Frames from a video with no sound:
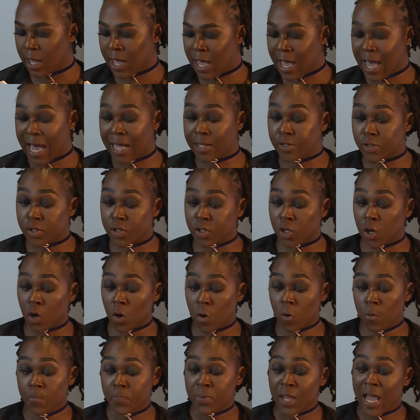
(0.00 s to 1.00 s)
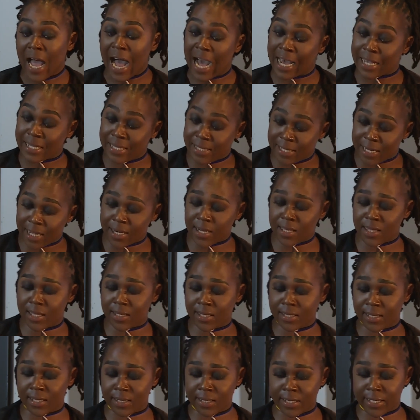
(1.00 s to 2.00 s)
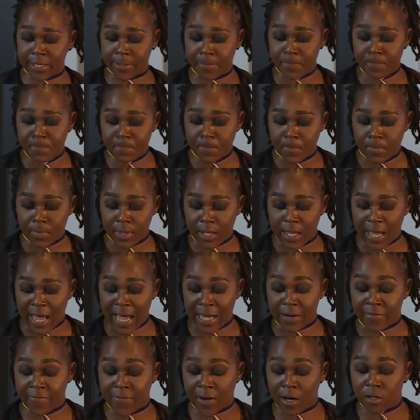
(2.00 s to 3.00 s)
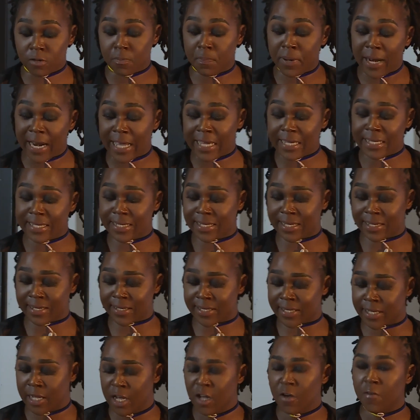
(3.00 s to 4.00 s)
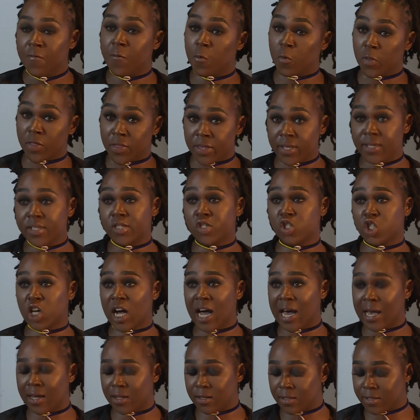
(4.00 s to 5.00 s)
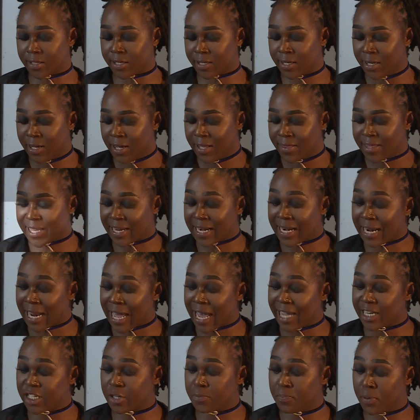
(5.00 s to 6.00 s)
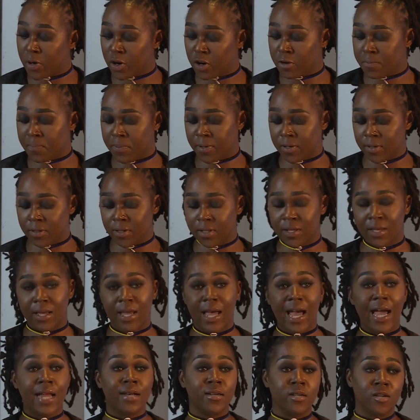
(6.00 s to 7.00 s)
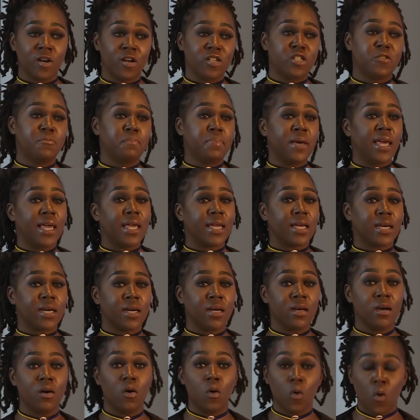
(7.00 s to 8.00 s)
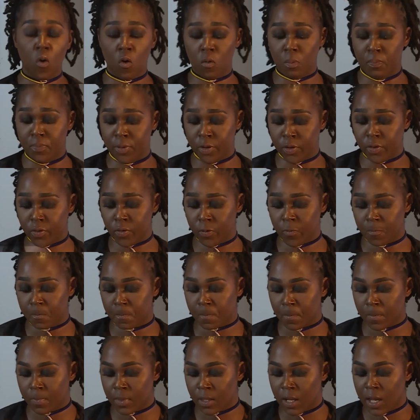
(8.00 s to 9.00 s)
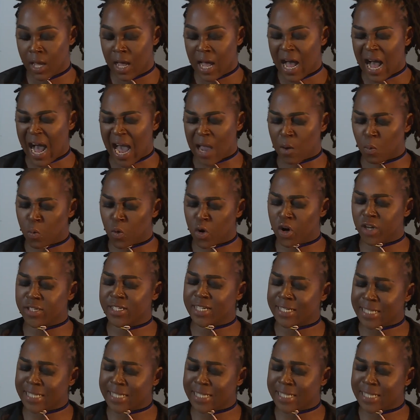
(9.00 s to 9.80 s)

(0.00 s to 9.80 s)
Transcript: And so I studied the system and found places for this child that liked purple and not pink or blue. I worked